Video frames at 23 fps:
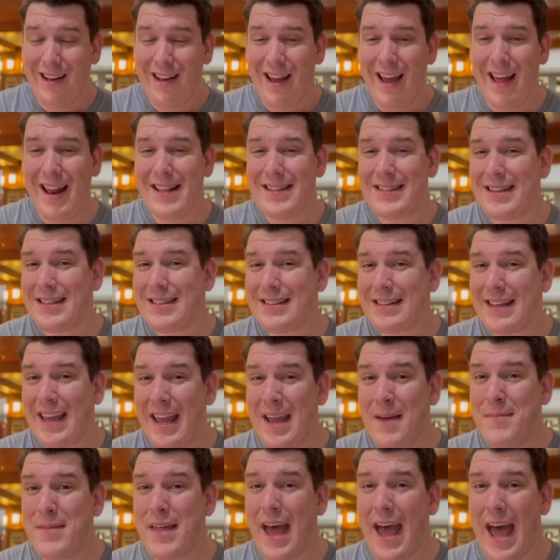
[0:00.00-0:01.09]
And it's a
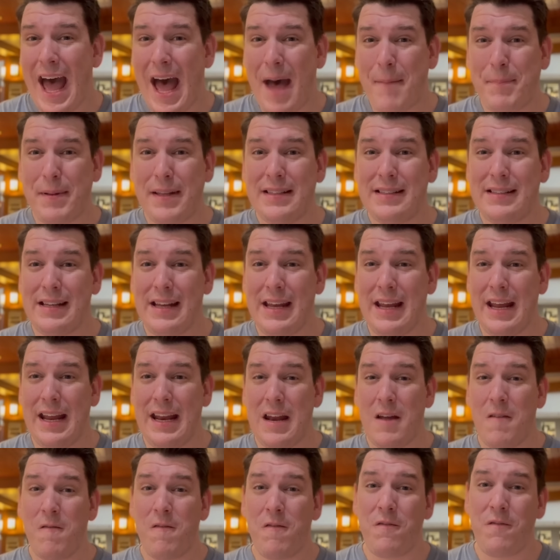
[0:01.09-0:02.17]
scam that happens
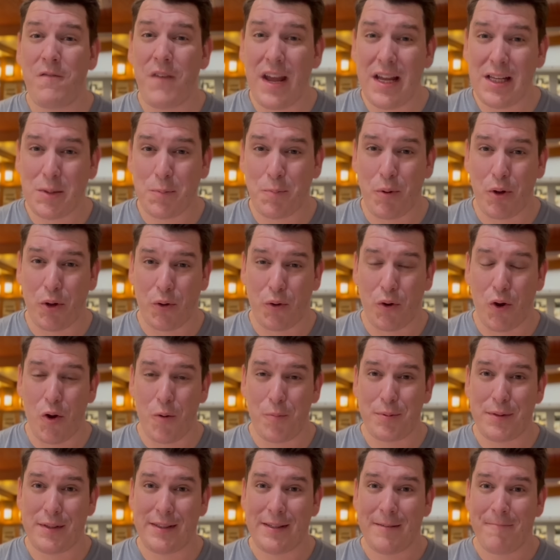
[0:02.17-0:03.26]
in Facebook
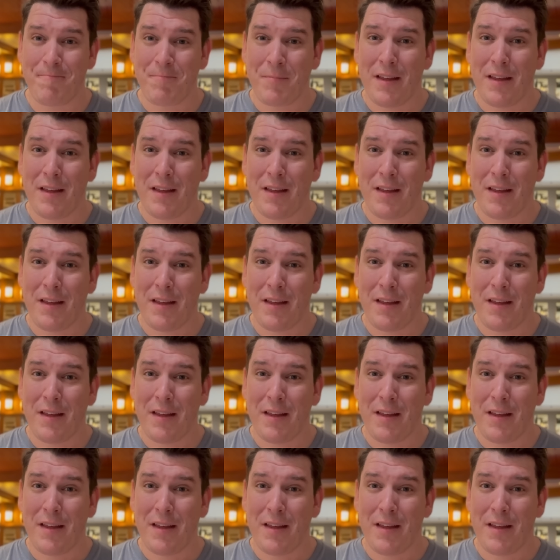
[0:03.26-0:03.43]
groups.